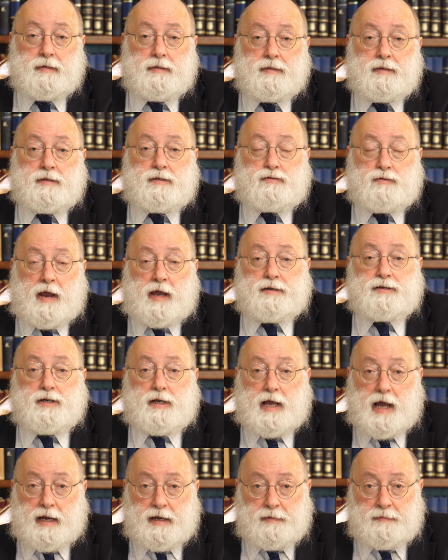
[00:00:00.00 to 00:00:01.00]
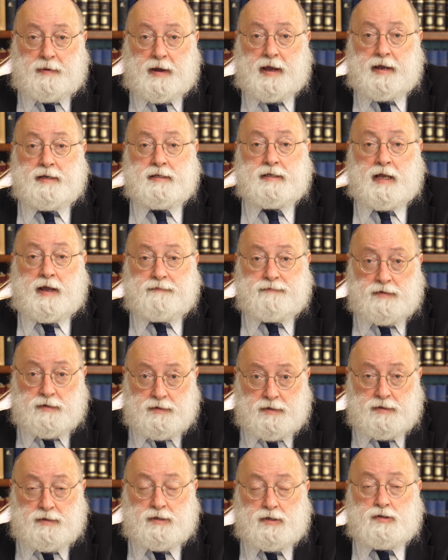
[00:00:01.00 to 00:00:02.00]
the tragic Harabais after
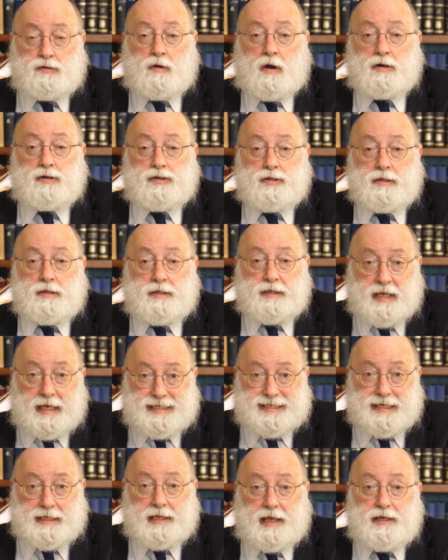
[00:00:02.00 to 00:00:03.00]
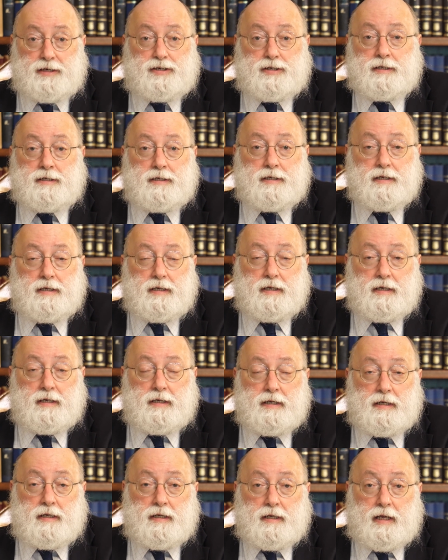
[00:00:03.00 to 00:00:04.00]
the destruction, the desolation.
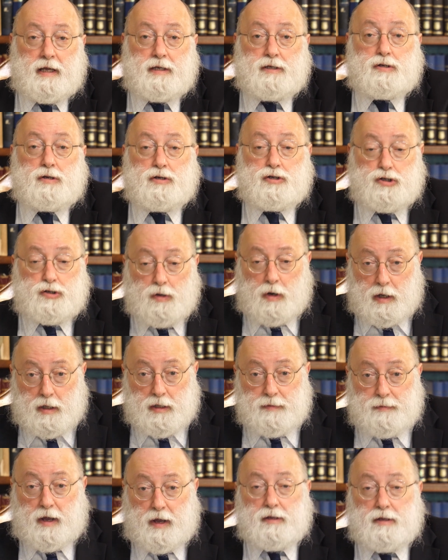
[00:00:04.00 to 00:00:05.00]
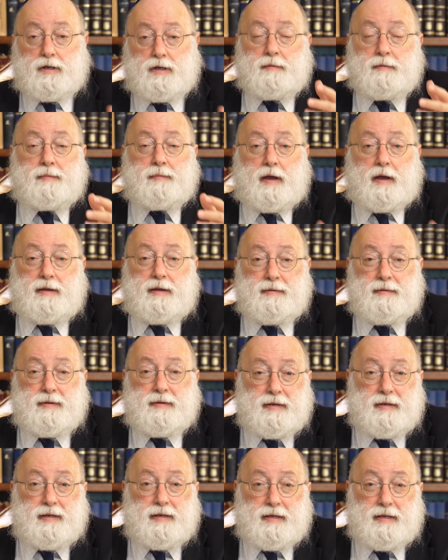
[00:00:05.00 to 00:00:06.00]
They saw Sho'olim Helchimbe,
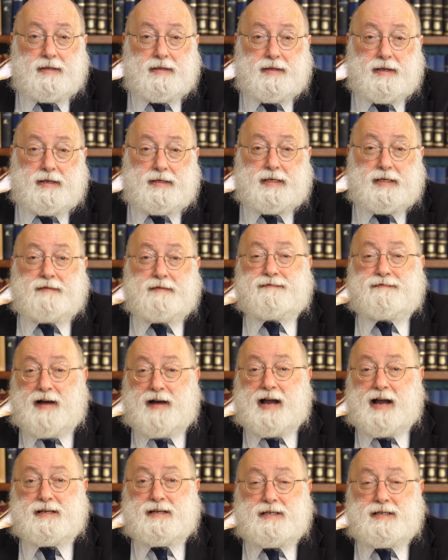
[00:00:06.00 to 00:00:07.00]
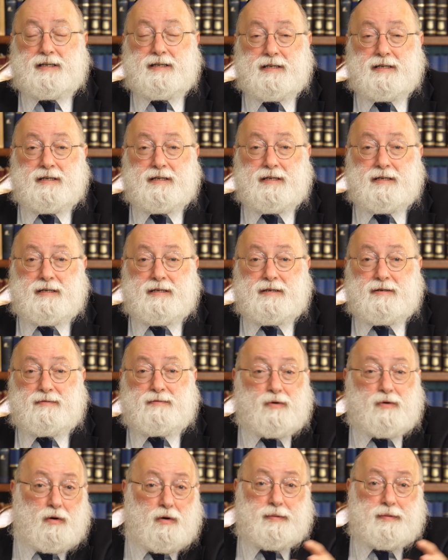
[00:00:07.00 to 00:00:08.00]
they see fox
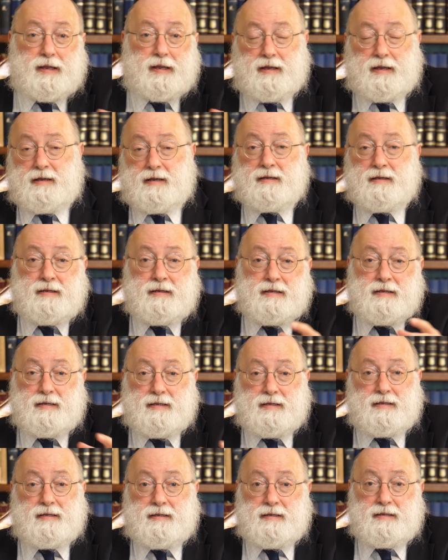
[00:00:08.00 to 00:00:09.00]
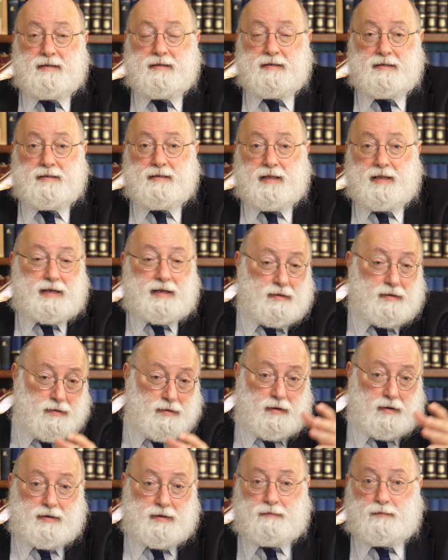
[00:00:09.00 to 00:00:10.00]
roaming like
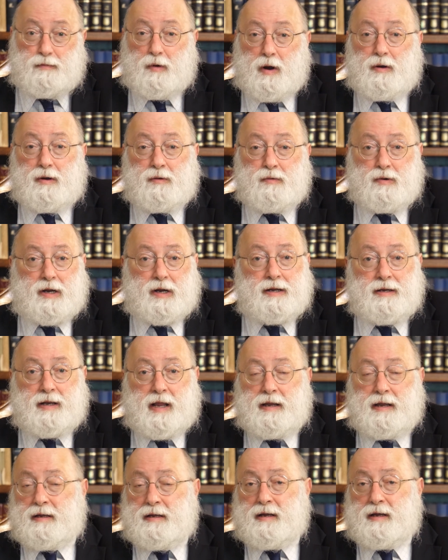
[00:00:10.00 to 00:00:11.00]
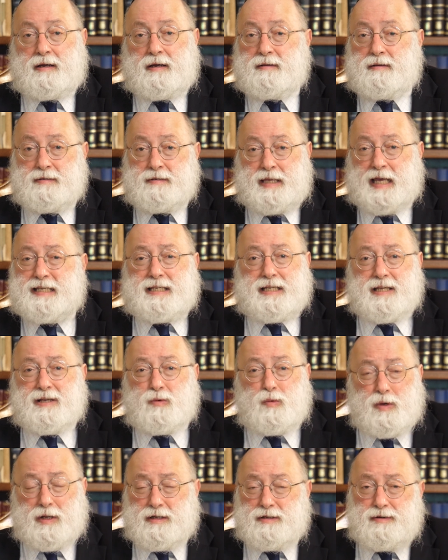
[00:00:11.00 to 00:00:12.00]
in a desolate
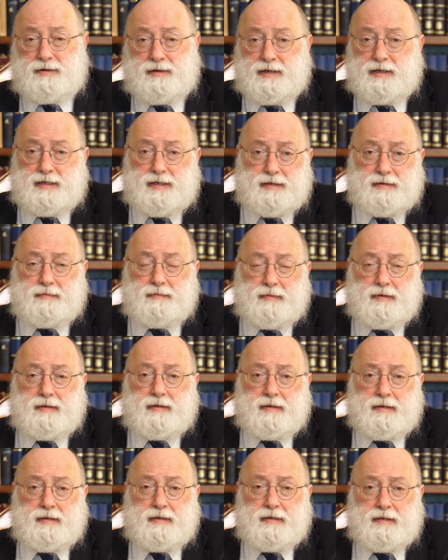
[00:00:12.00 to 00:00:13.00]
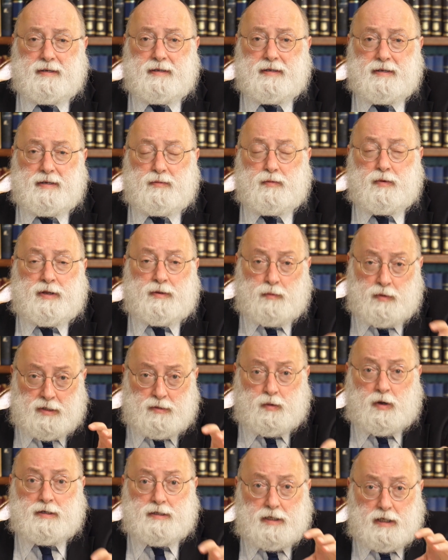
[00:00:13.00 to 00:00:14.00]
wilderness where was
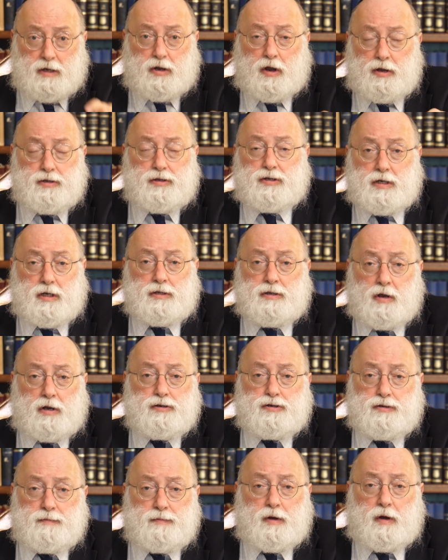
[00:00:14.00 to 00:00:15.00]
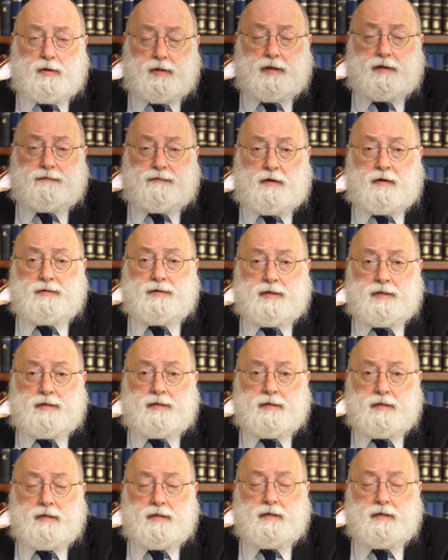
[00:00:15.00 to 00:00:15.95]
once the Kodesh Kadoshim, the Holy of Holies.